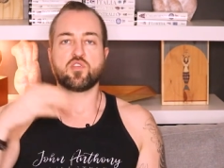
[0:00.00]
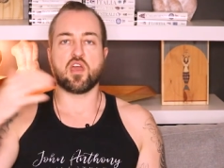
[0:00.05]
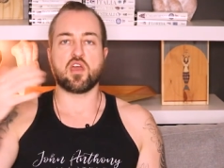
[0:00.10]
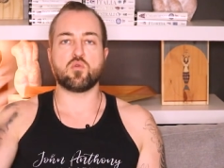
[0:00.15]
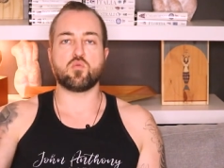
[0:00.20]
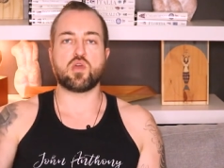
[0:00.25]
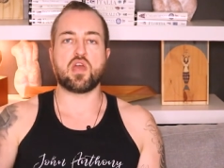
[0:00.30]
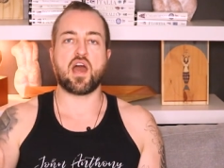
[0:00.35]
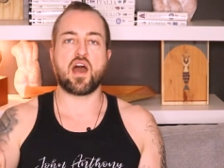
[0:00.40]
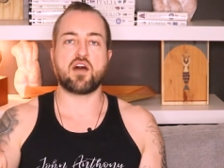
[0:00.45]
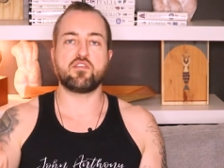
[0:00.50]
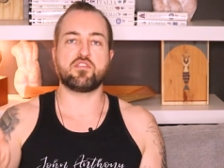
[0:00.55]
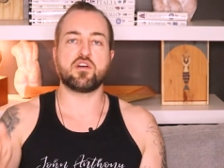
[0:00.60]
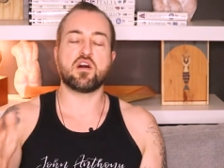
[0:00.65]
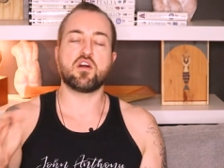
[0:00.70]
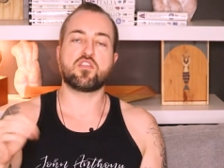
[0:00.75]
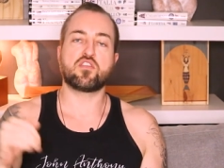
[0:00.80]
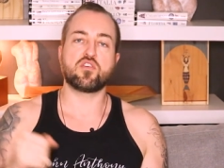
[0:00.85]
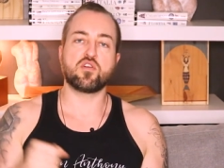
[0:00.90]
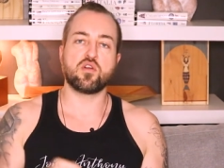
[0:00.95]
Okay, and we have
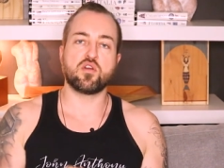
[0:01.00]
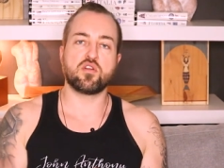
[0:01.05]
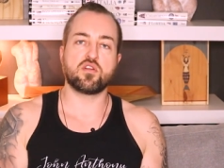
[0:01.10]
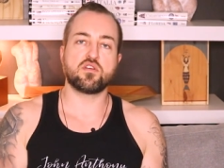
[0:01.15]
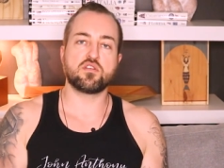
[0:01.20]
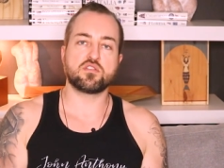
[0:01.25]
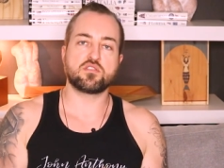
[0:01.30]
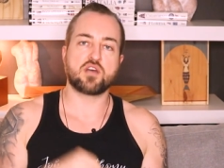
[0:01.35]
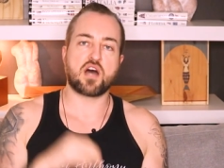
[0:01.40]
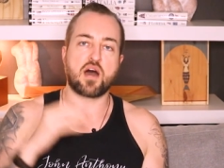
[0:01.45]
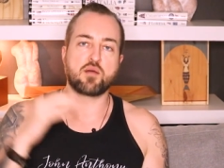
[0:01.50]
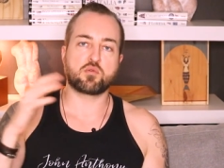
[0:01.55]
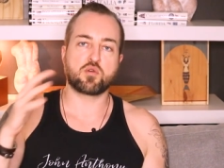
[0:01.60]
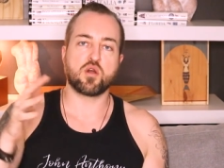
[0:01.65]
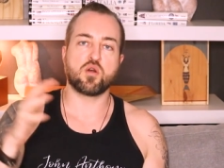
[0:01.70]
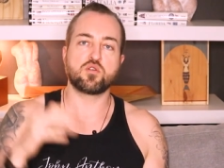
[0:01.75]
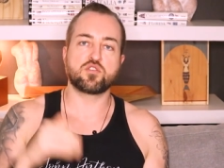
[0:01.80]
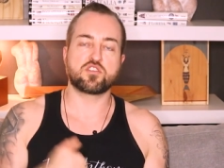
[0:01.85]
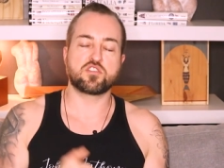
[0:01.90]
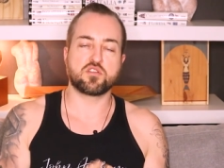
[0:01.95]
a third top
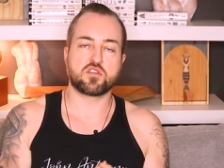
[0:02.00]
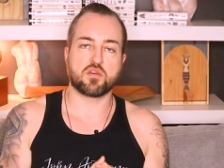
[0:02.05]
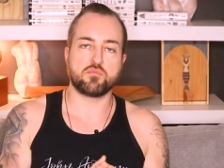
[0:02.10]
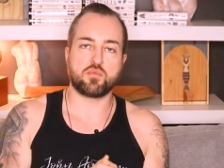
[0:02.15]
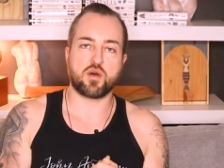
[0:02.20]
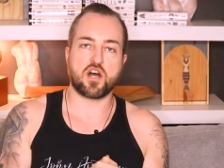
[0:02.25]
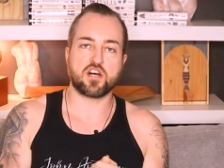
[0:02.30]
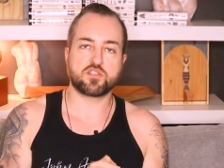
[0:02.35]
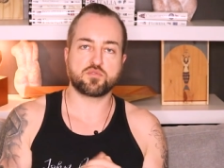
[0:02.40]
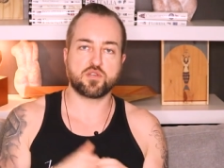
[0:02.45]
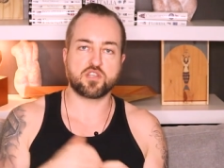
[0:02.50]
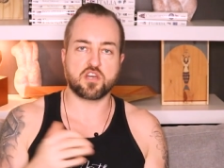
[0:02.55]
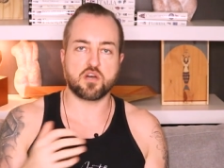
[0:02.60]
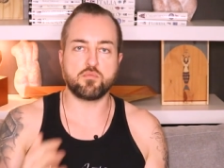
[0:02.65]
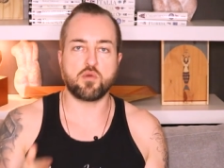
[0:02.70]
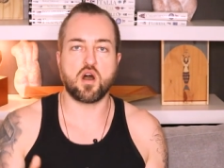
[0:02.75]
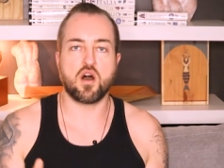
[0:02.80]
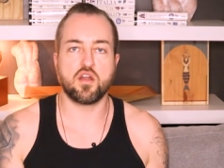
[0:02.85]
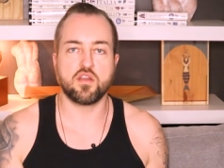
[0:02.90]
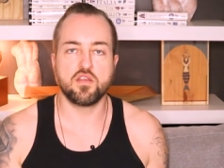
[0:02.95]
coach that can possibly
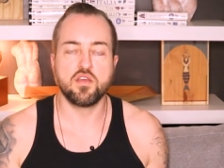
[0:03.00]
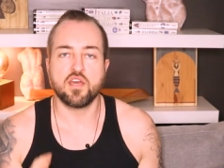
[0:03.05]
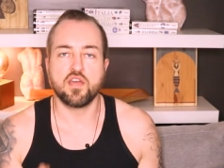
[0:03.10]
come on.